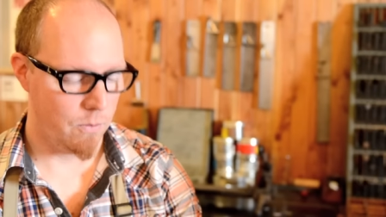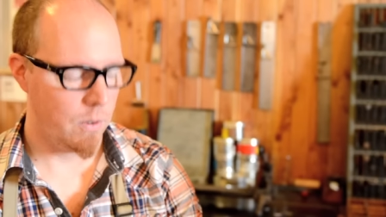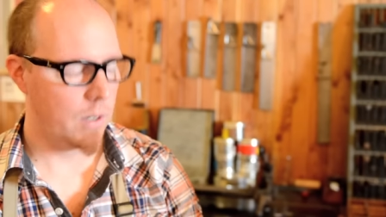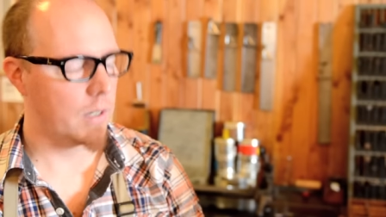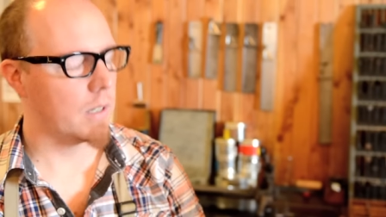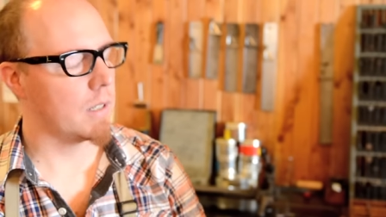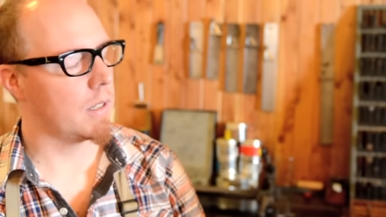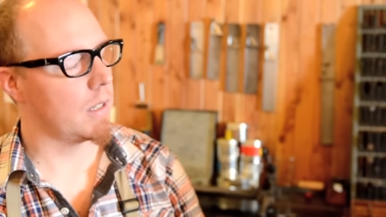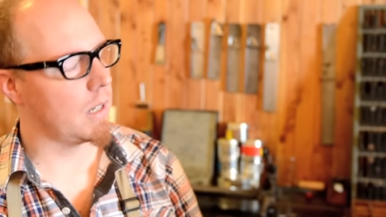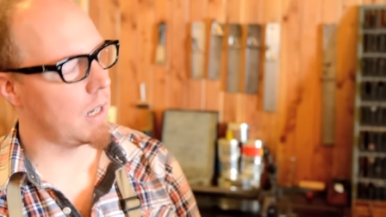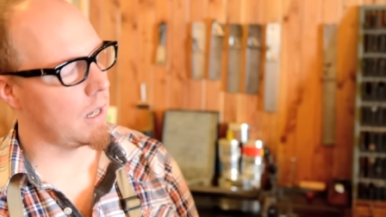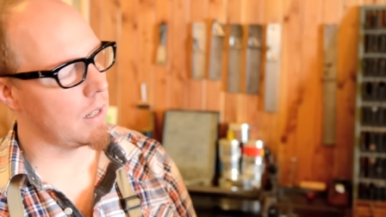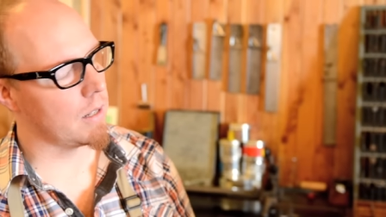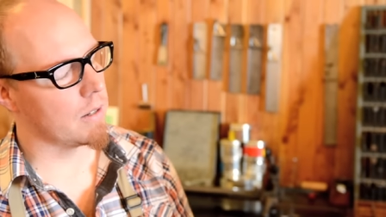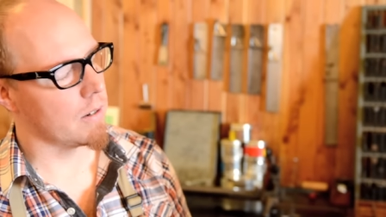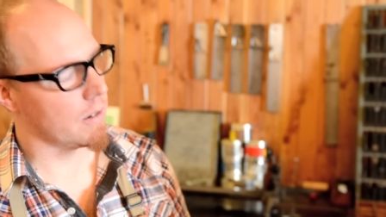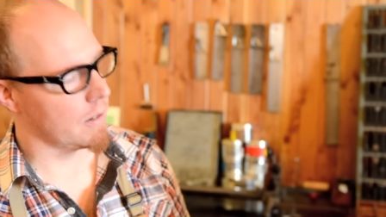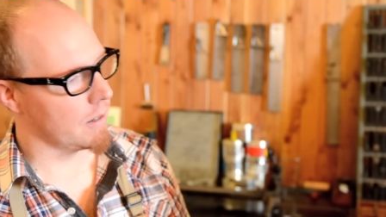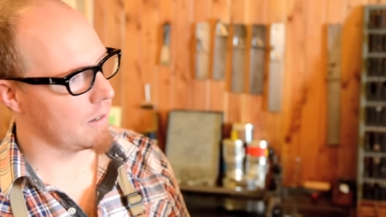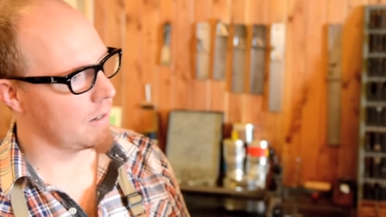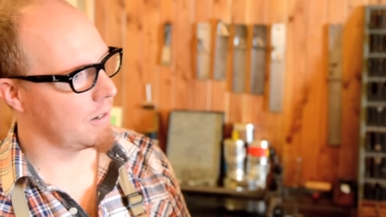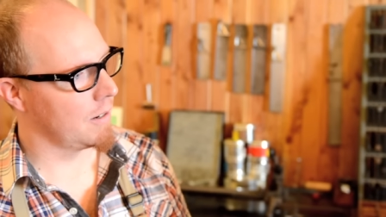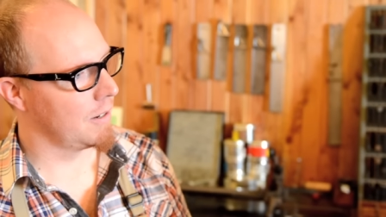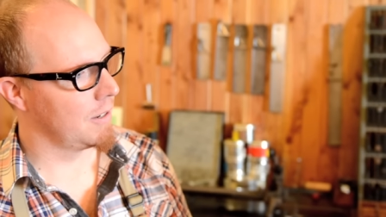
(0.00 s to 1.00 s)
What
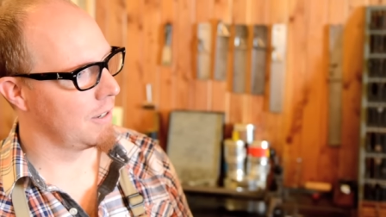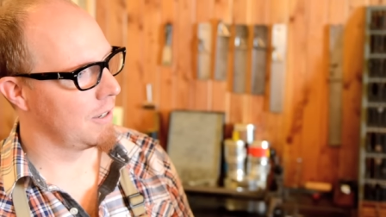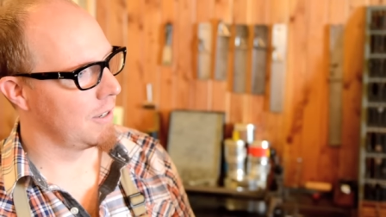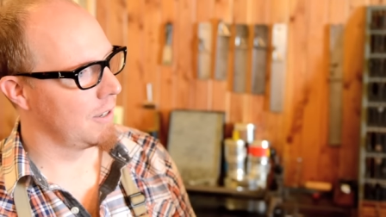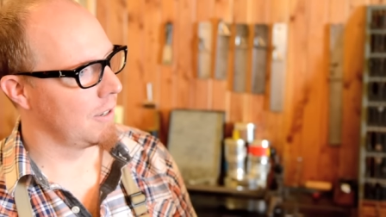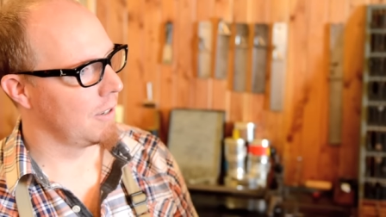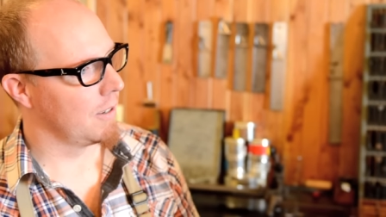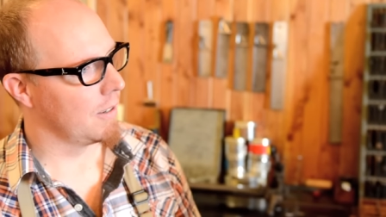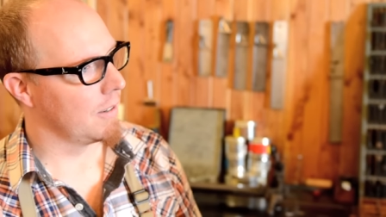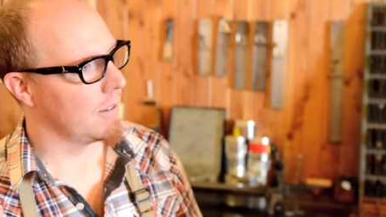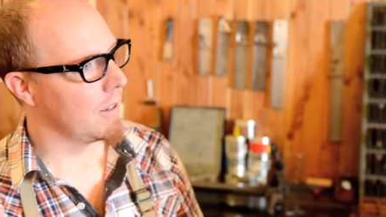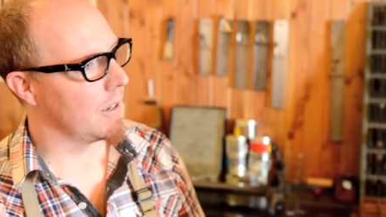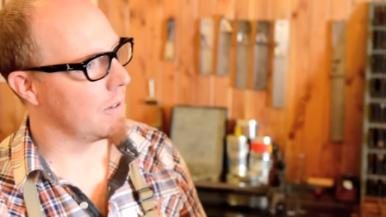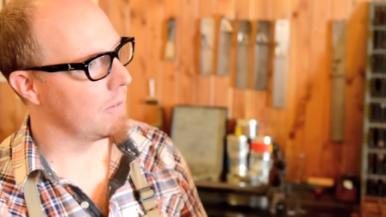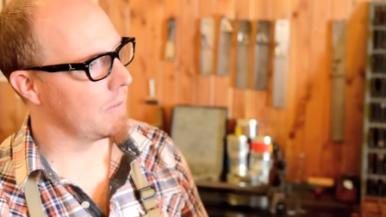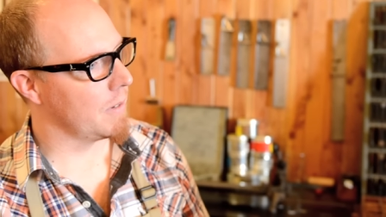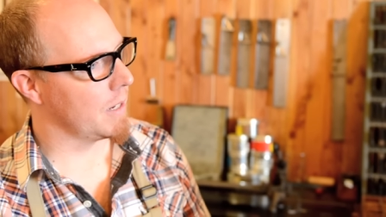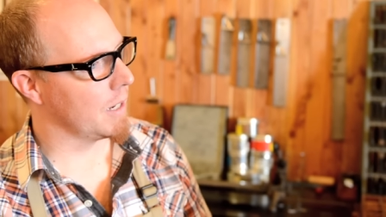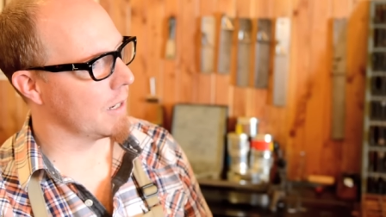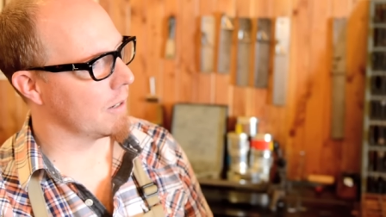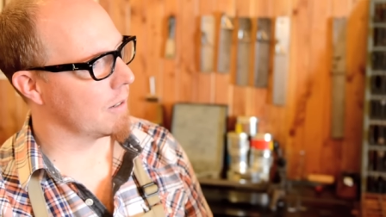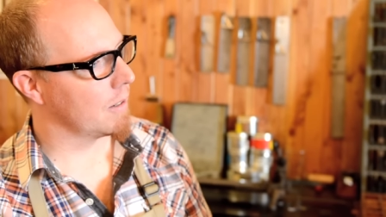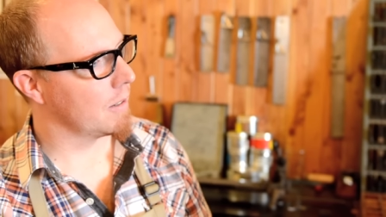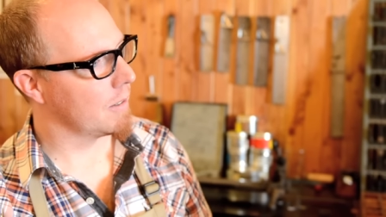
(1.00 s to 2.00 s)
color of
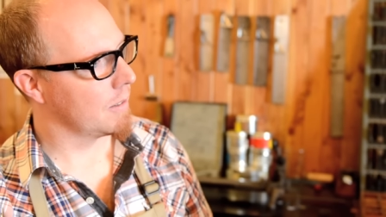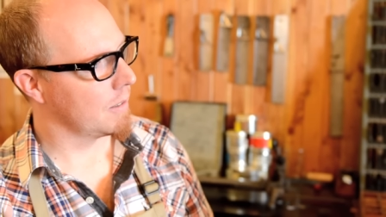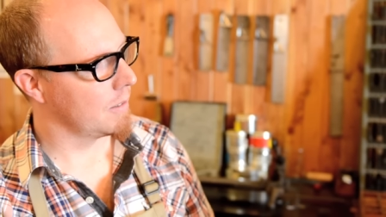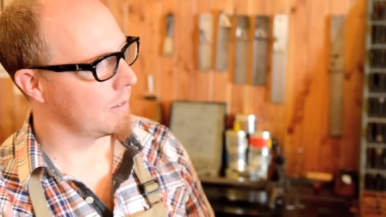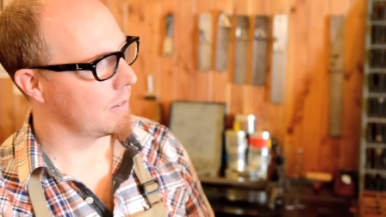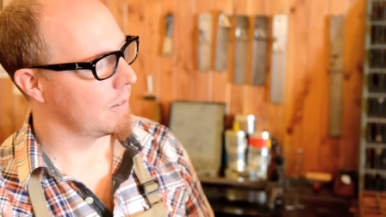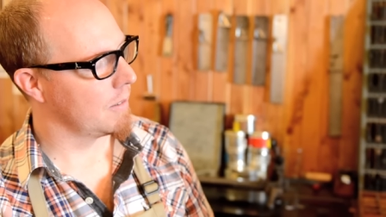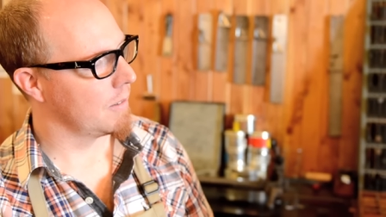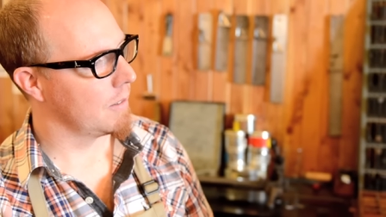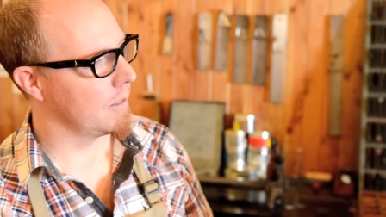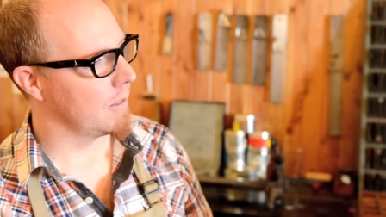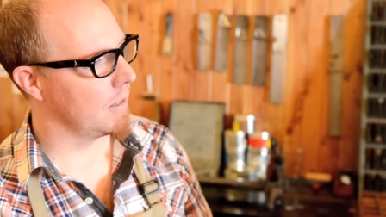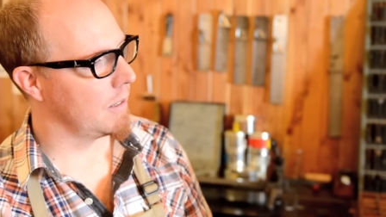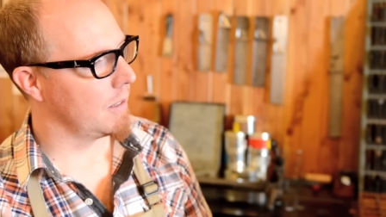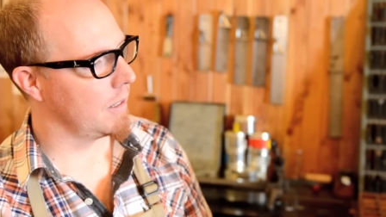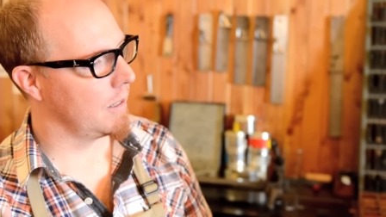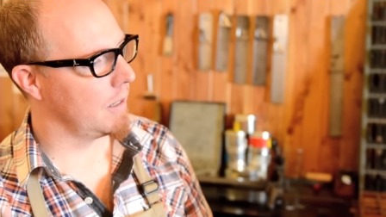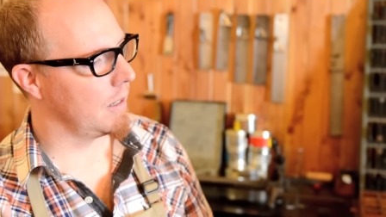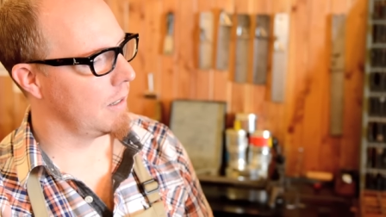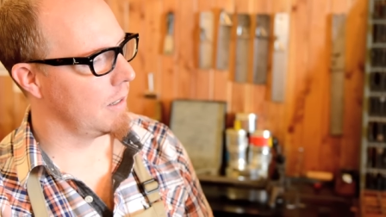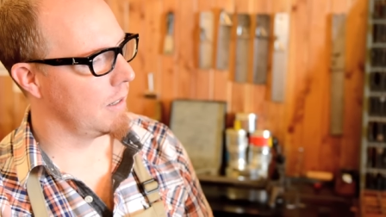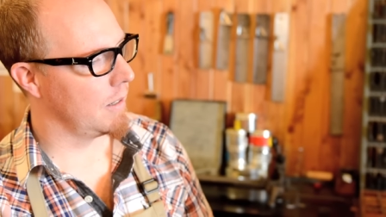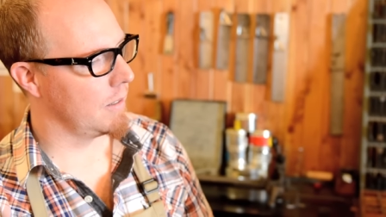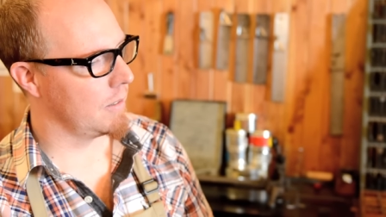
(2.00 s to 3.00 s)
ink
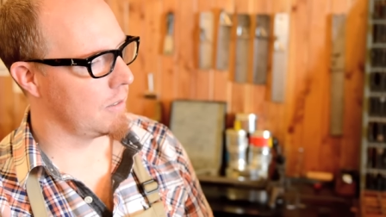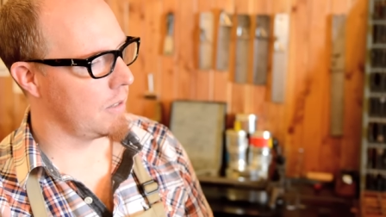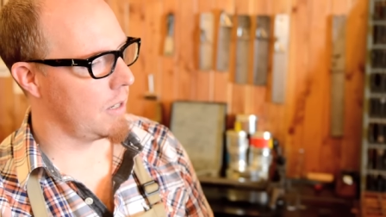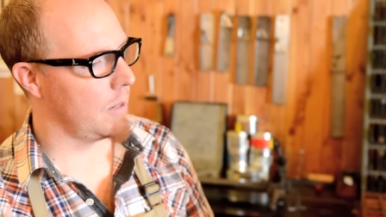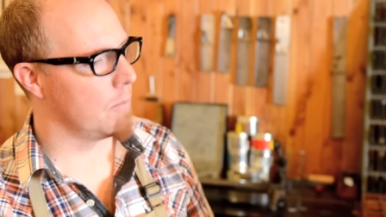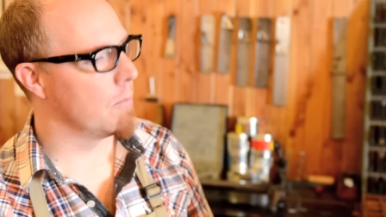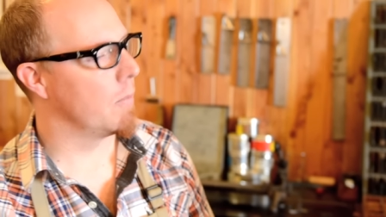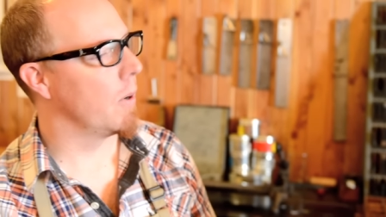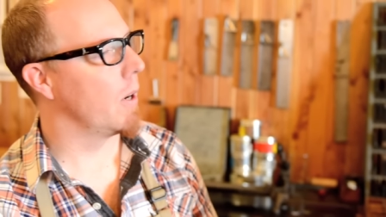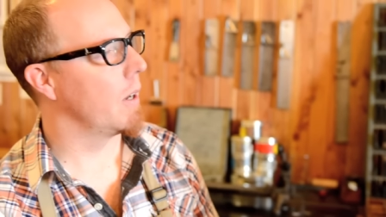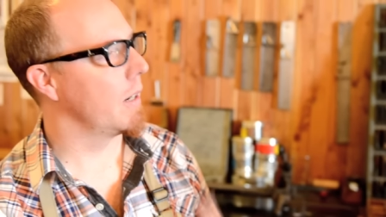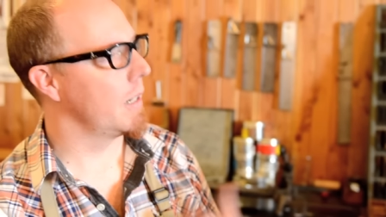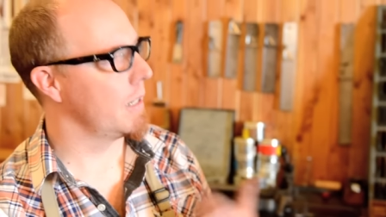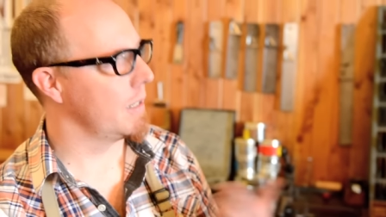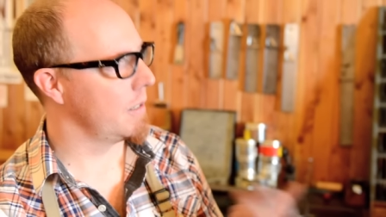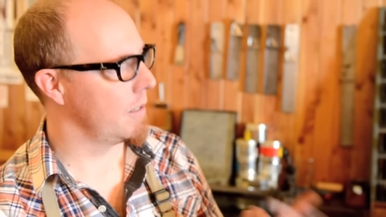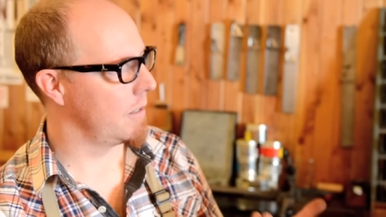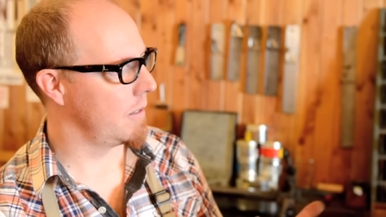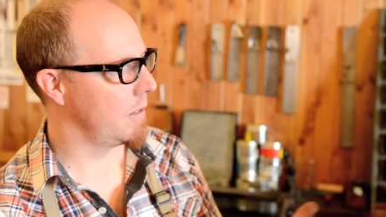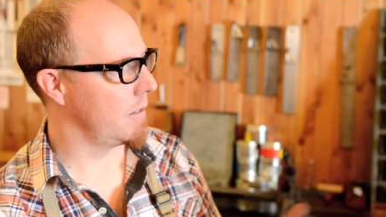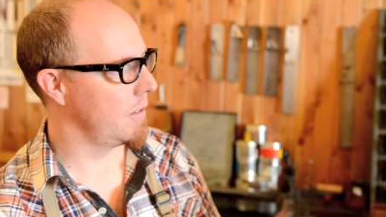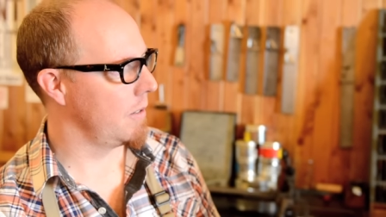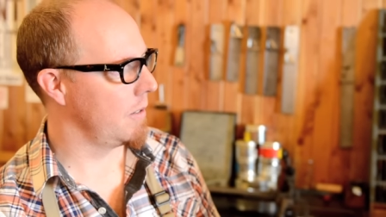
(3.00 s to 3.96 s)
embodies